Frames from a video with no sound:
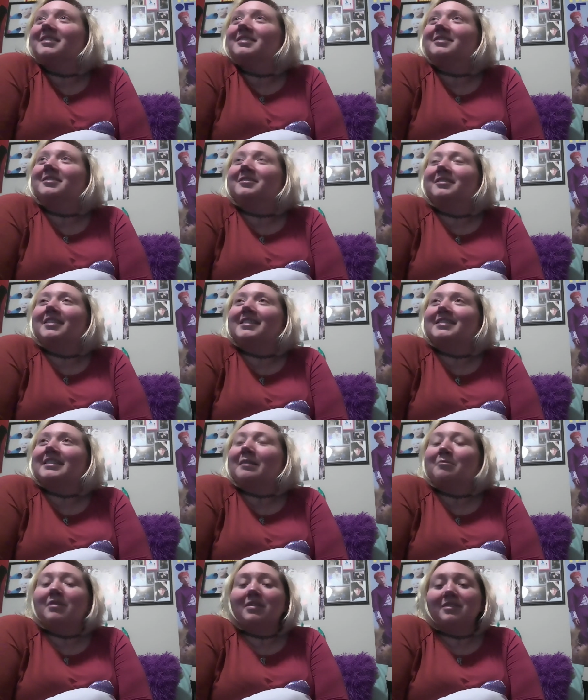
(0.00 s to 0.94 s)
Don't ask,
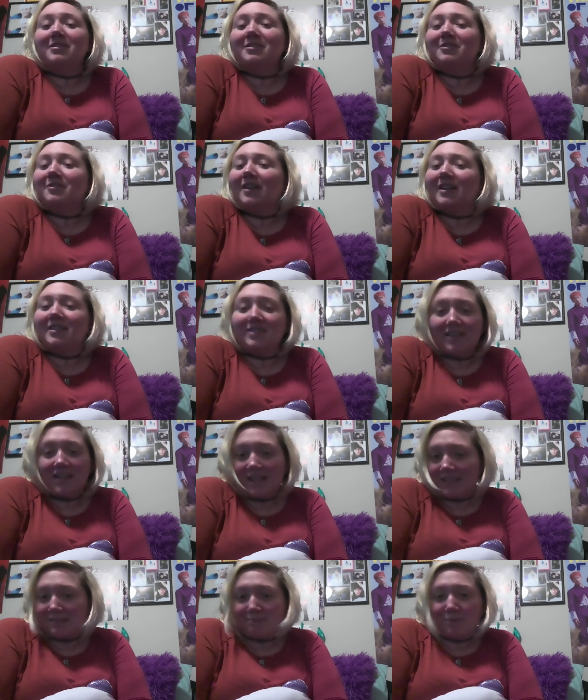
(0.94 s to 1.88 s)
I'm in a strange
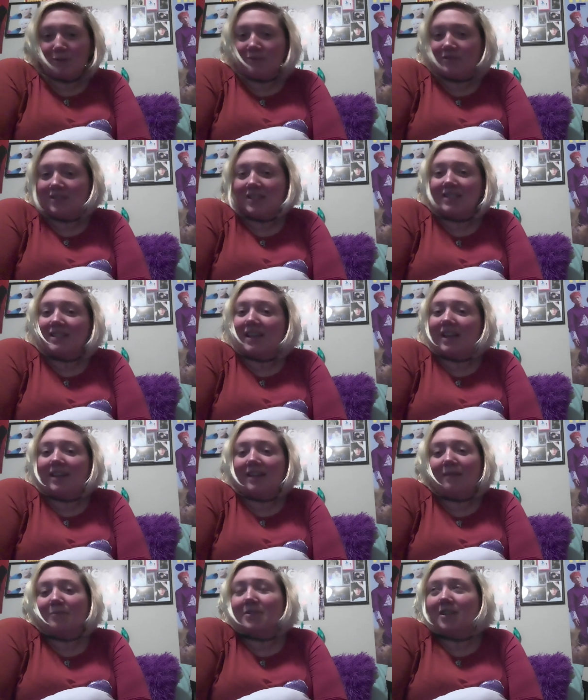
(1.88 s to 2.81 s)
ass mood
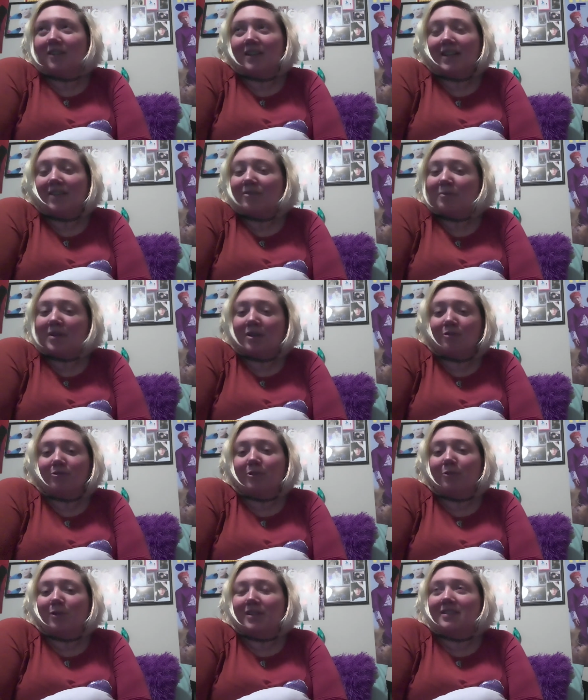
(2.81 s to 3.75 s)
today. I'm sorry to everybody who
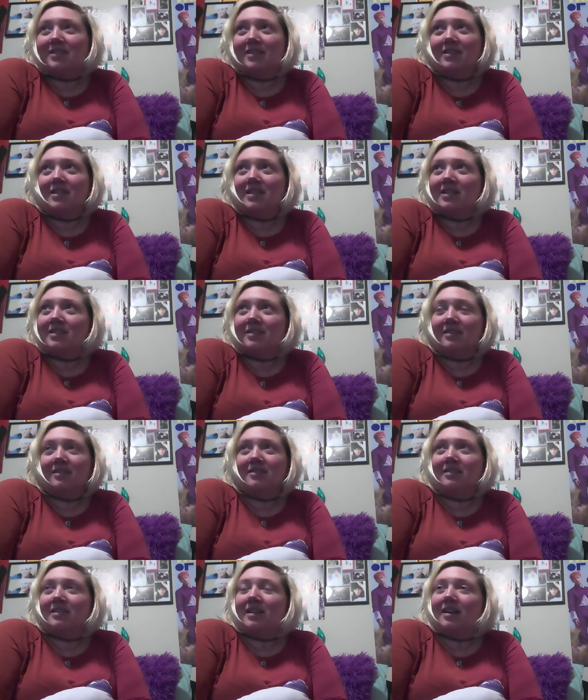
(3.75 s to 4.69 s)
requested this
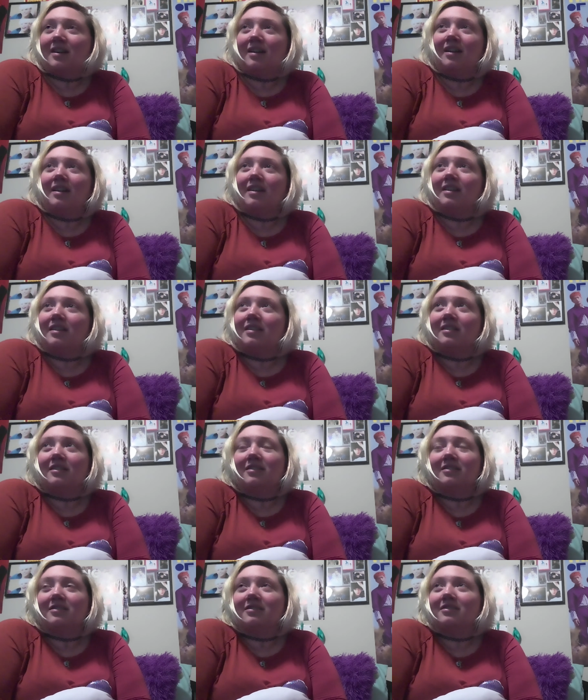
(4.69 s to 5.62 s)
because I
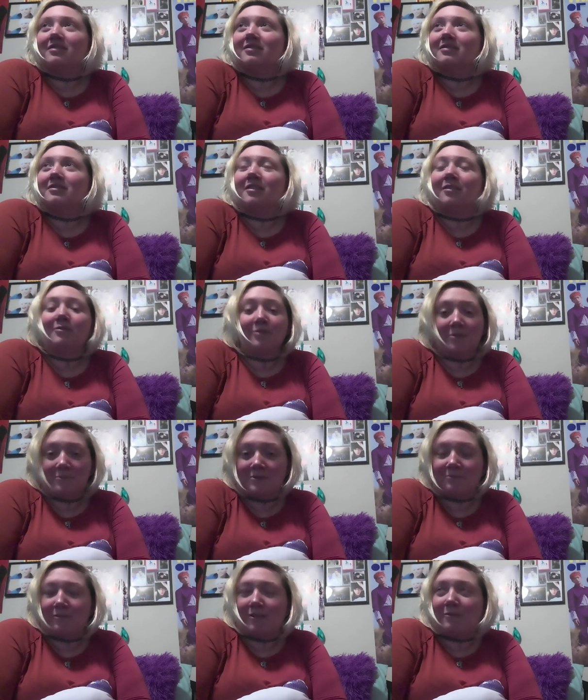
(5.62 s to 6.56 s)
don't know
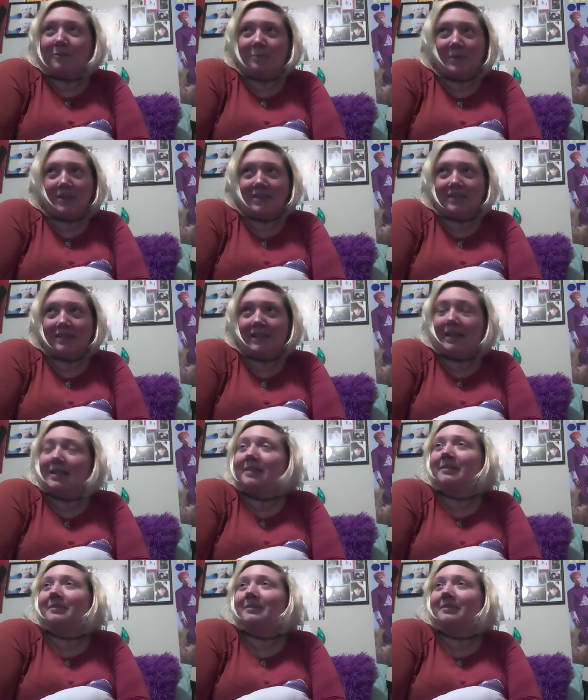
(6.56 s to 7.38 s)
what's wrong with me today.